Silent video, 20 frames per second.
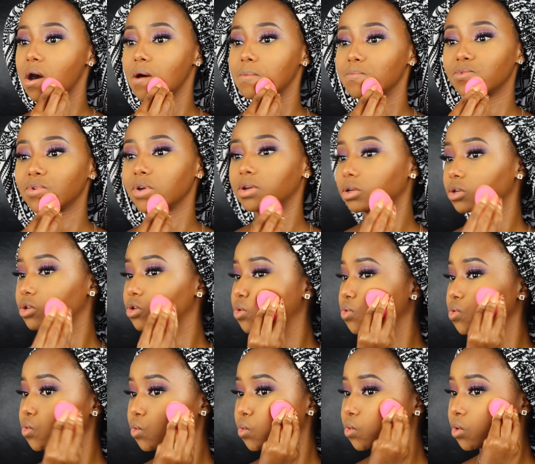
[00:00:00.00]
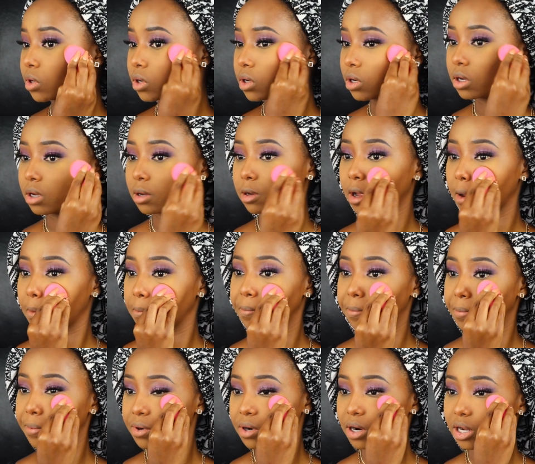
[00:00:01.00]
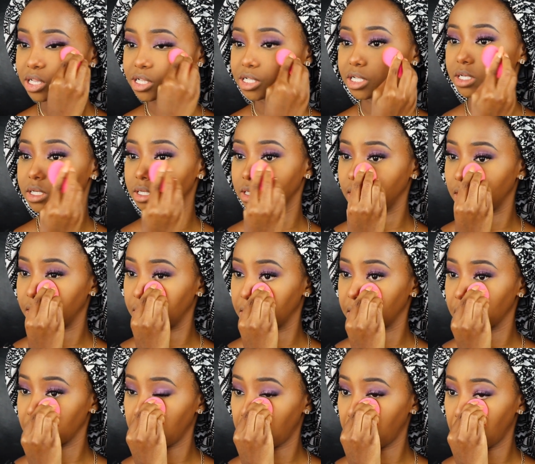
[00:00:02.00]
I'm going to press it in.